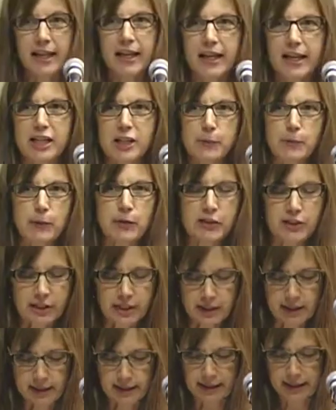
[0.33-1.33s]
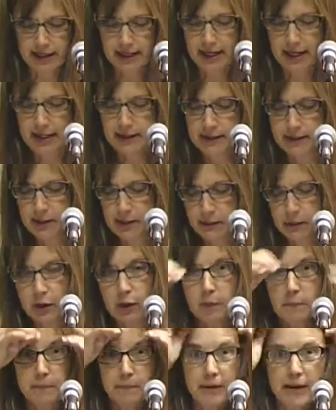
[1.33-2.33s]
Each person in this
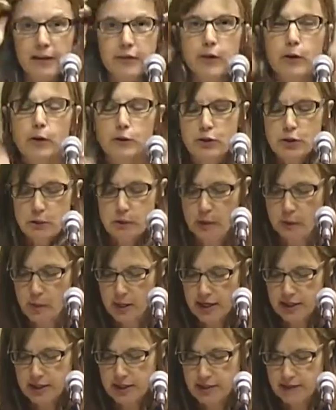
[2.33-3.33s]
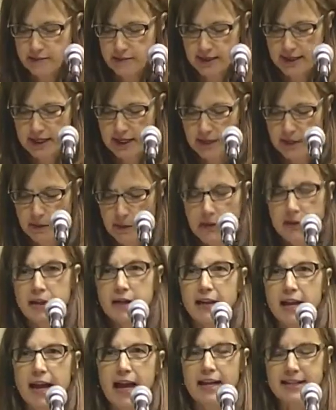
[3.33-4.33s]
room and those who will watch the video
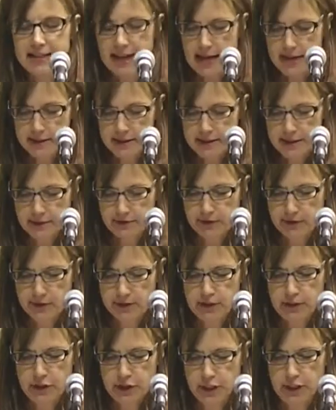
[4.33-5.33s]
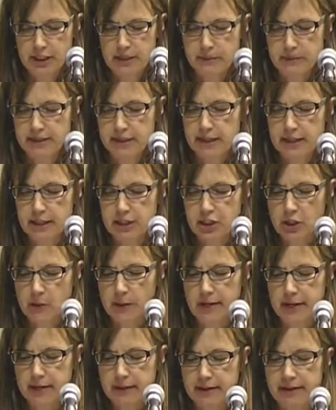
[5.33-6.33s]
has had a different journey with
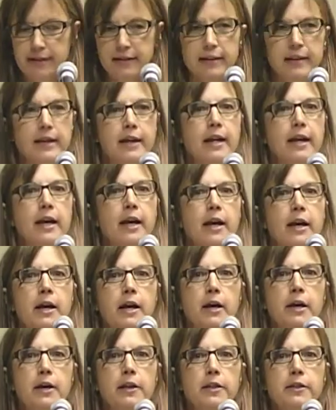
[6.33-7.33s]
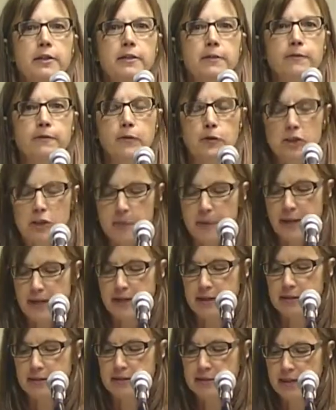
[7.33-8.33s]
LHON. The first
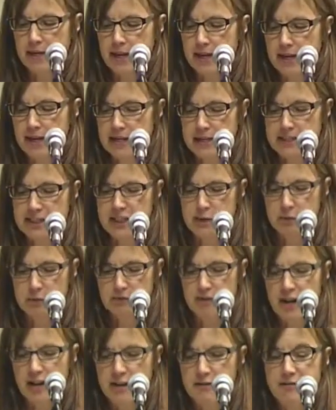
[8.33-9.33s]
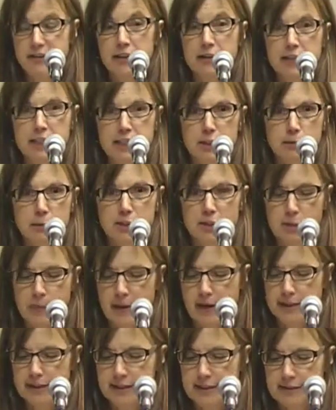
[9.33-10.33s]
panel today is to provide various
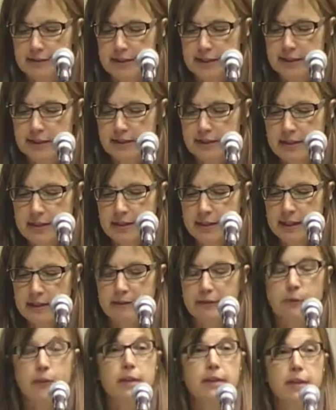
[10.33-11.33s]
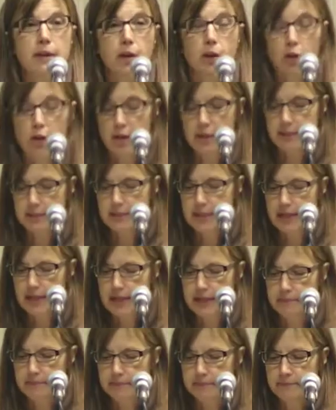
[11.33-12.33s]
perspectives, living with it a long
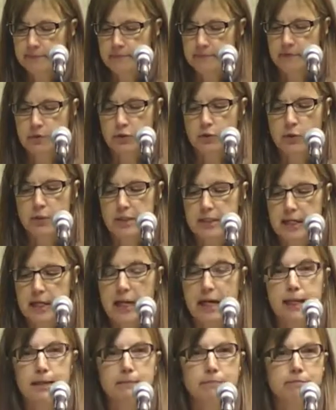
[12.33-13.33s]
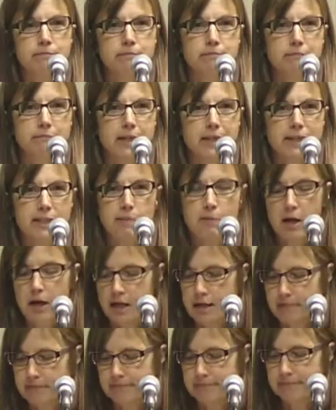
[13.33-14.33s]
time, short time, as a
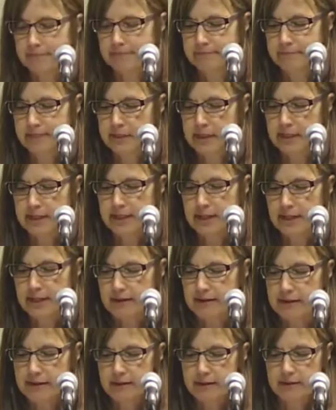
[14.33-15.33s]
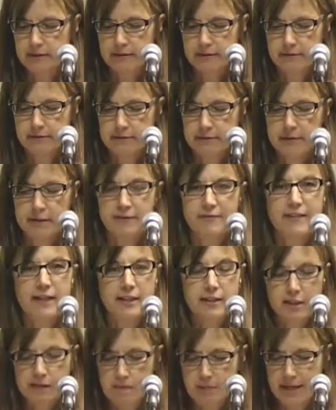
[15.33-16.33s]
mom, a carrier, an
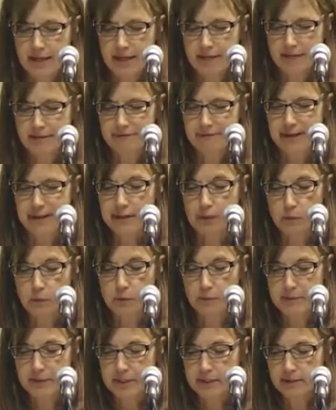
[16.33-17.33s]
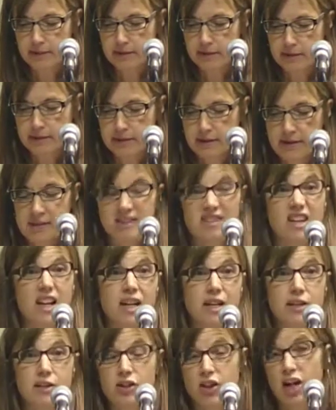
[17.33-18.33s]
affected man, affected woman,
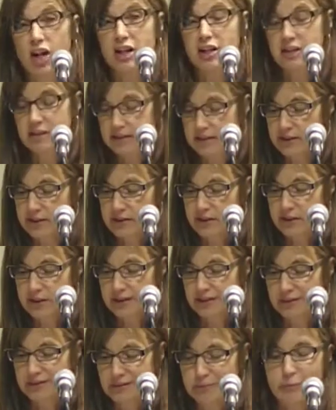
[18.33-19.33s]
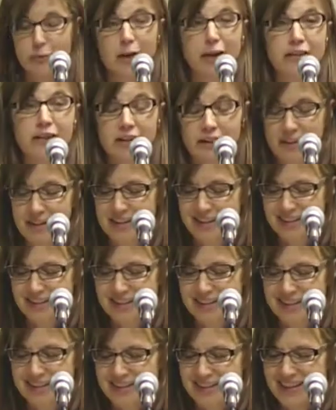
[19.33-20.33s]
son, daughter, sister, brother,
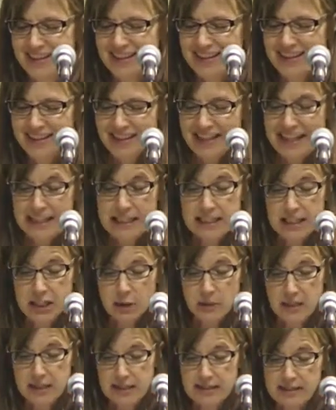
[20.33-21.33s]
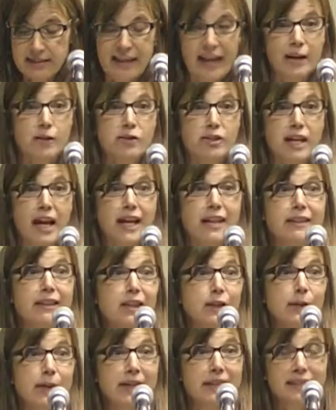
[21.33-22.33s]
in the US, outside
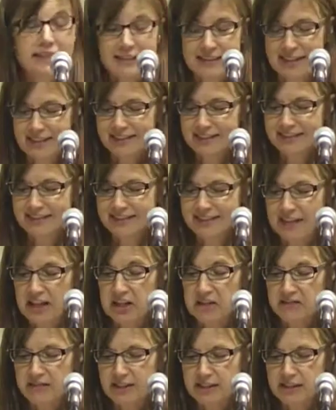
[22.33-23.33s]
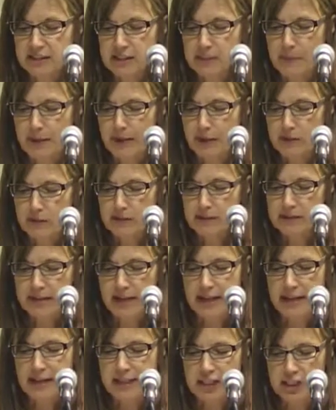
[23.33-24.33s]
the US, unaffected spouse,
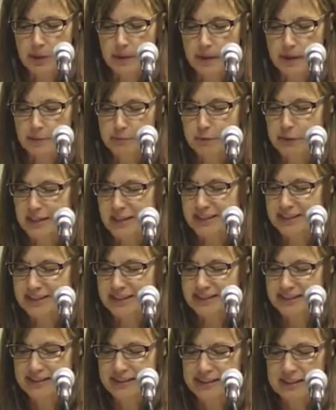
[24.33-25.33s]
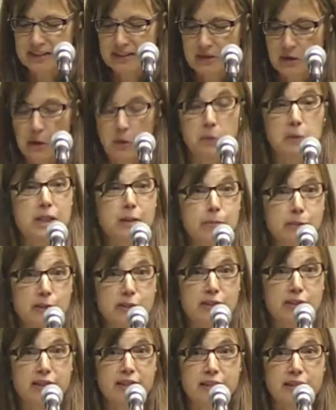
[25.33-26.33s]
LHON plus, only
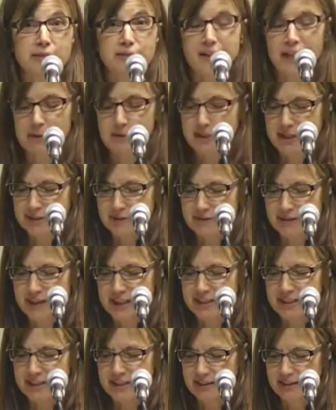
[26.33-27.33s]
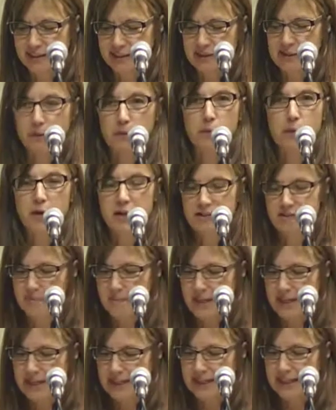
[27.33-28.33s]
person in the family affected, one of
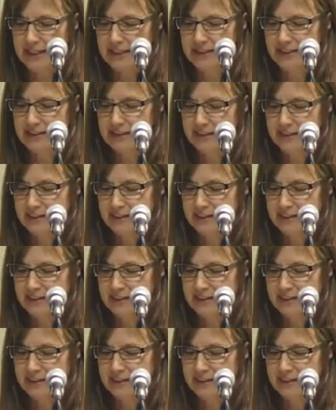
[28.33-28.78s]
many,